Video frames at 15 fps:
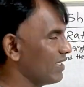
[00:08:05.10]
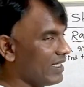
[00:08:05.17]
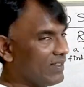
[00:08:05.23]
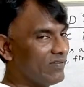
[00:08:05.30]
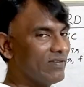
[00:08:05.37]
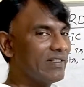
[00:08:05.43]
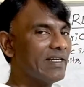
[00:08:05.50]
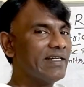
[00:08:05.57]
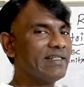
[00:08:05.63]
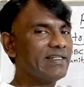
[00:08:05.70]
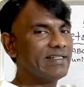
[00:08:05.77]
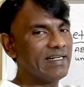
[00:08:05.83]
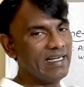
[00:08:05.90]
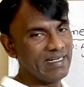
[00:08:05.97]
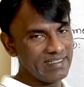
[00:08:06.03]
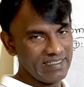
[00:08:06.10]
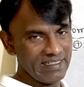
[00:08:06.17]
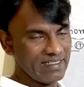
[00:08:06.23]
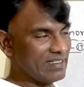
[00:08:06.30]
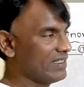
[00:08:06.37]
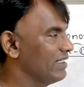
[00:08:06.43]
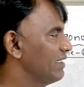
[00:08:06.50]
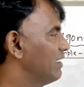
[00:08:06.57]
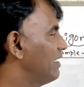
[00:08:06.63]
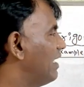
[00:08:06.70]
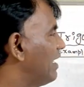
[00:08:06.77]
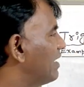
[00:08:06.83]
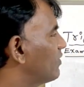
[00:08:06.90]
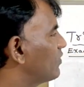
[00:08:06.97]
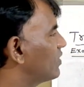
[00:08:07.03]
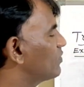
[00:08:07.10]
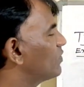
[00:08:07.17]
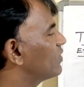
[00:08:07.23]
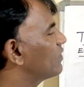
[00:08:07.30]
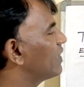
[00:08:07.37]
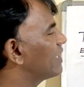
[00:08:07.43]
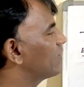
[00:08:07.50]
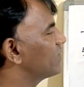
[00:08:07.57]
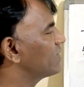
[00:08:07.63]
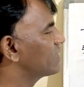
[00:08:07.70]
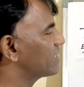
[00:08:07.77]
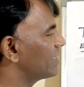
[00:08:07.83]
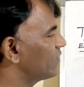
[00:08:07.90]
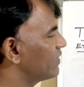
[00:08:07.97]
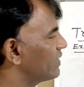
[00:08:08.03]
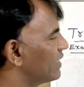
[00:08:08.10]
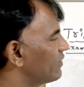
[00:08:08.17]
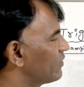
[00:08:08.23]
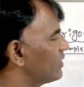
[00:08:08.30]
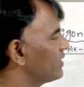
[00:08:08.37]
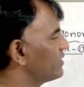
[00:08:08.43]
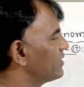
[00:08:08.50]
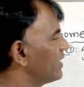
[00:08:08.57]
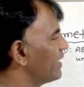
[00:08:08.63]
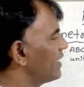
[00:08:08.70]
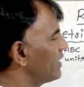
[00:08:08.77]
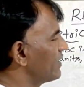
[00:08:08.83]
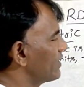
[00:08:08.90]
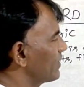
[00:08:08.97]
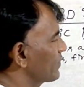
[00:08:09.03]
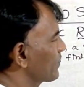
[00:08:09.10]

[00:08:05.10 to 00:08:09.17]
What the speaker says: We'll write it later. And one more value is given. What is that?